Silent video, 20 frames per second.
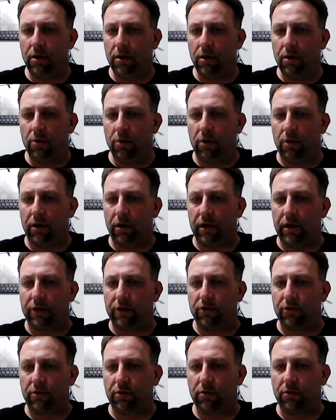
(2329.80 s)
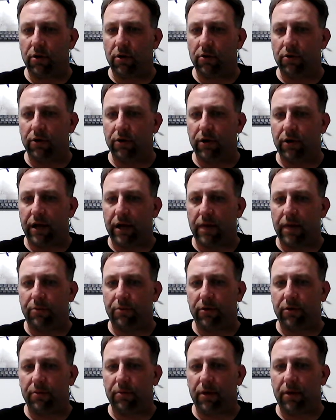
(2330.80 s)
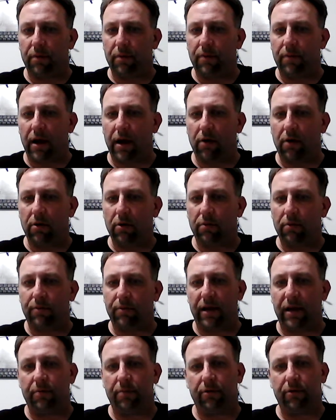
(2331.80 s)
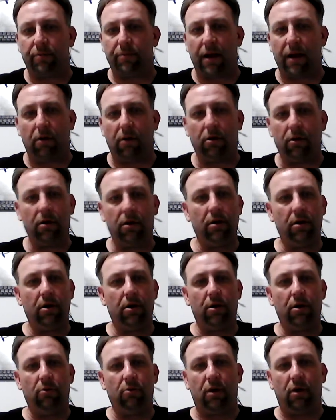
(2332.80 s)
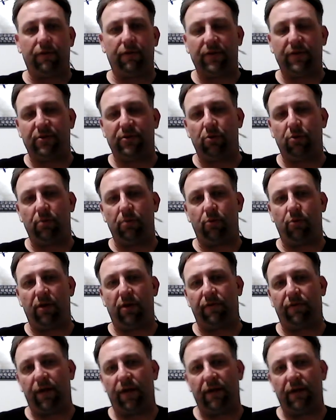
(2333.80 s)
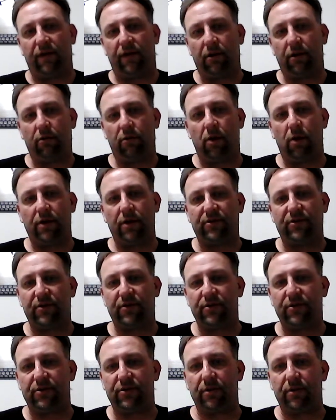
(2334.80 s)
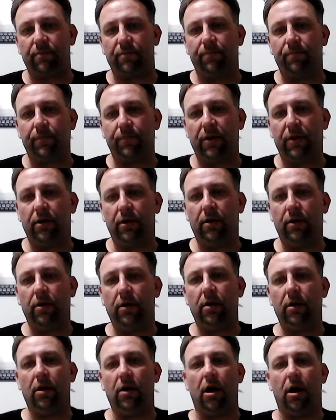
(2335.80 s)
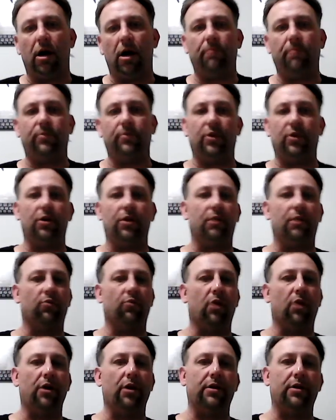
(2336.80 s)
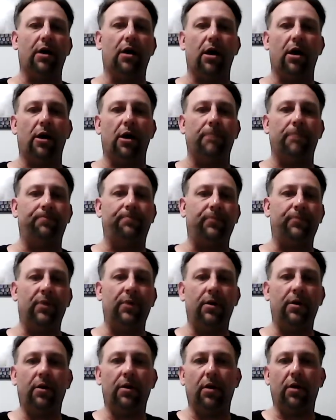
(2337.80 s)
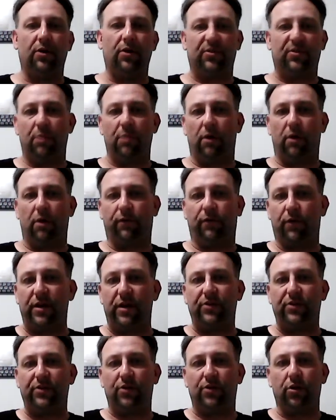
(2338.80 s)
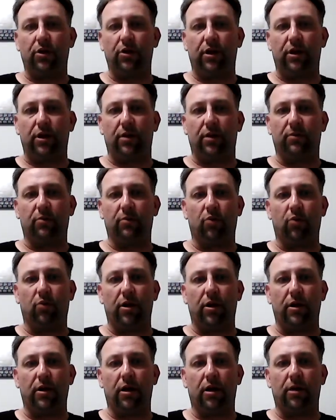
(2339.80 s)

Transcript: what electrical load are you able to power? Well, if it's a 1.5 kilowatt system, you could run a small freezer. You could run a